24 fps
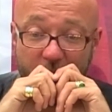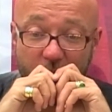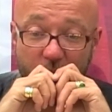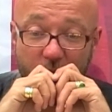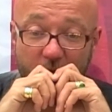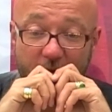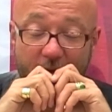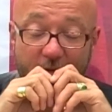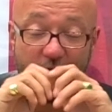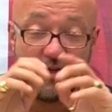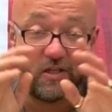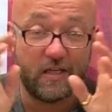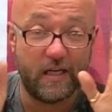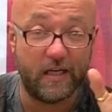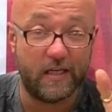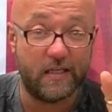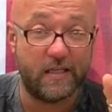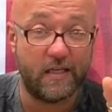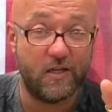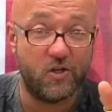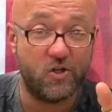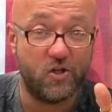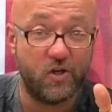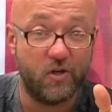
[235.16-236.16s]
We have a
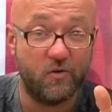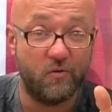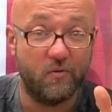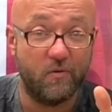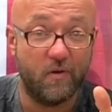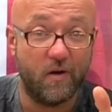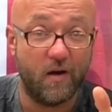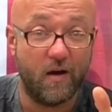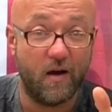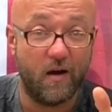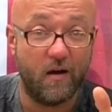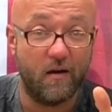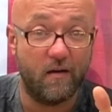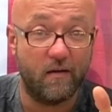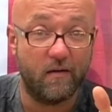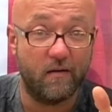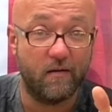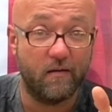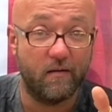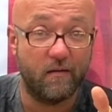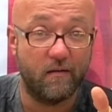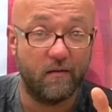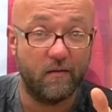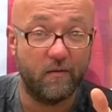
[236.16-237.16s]
6-issue arc
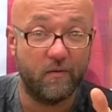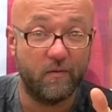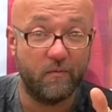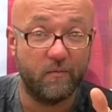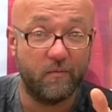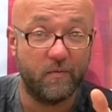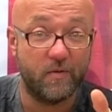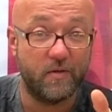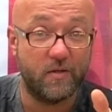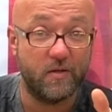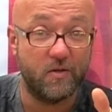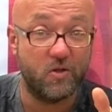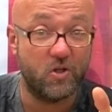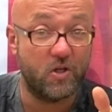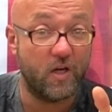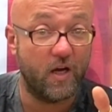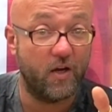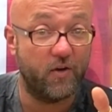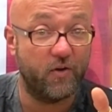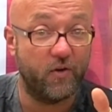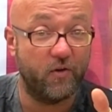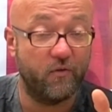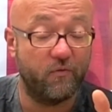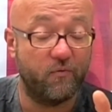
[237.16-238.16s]
to
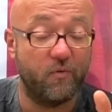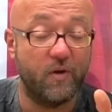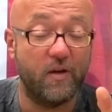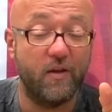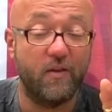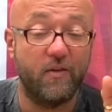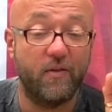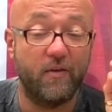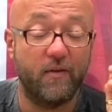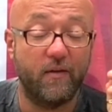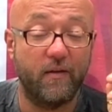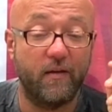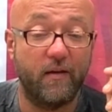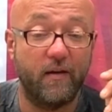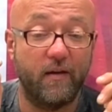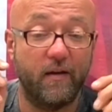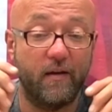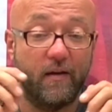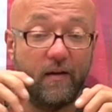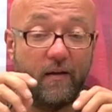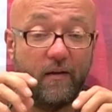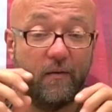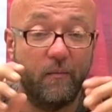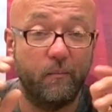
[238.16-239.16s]
start off with,
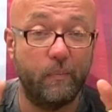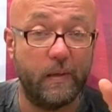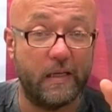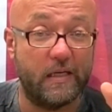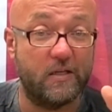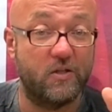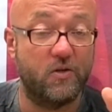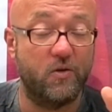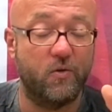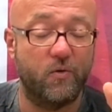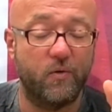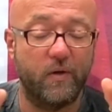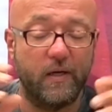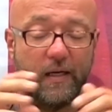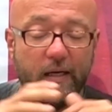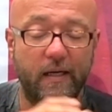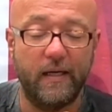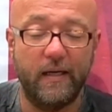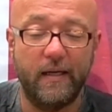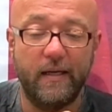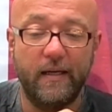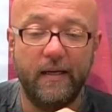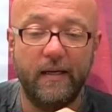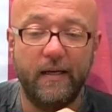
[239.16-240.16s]
big story.
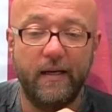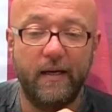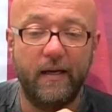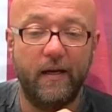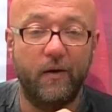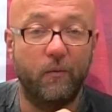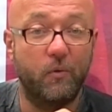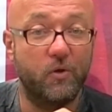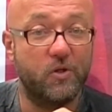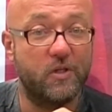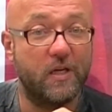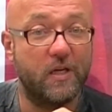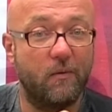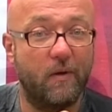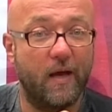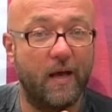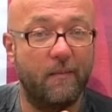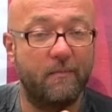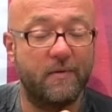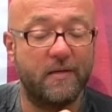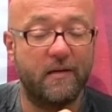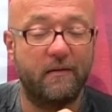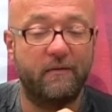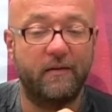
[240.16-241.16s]
We'll what
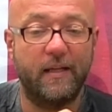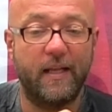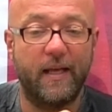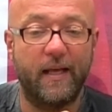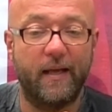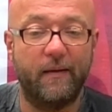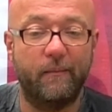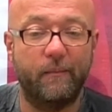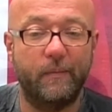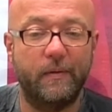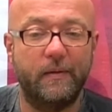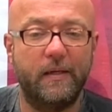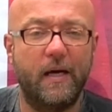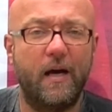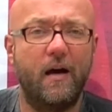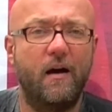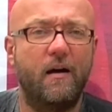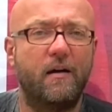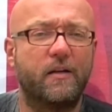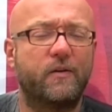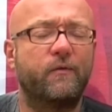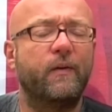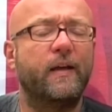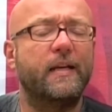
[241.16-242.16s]
happens after that.
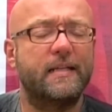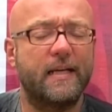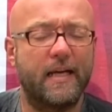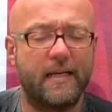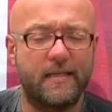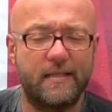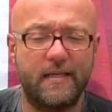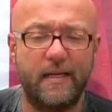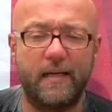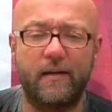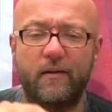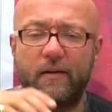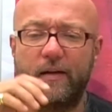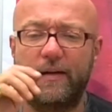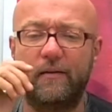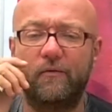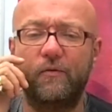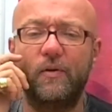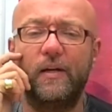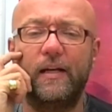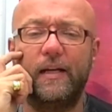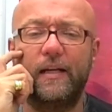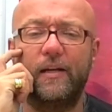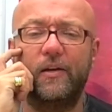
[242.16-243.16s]
Art's fantastic on it,
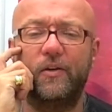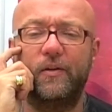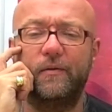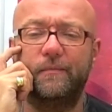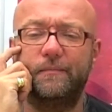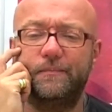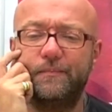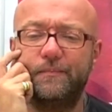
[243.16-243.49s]
really good.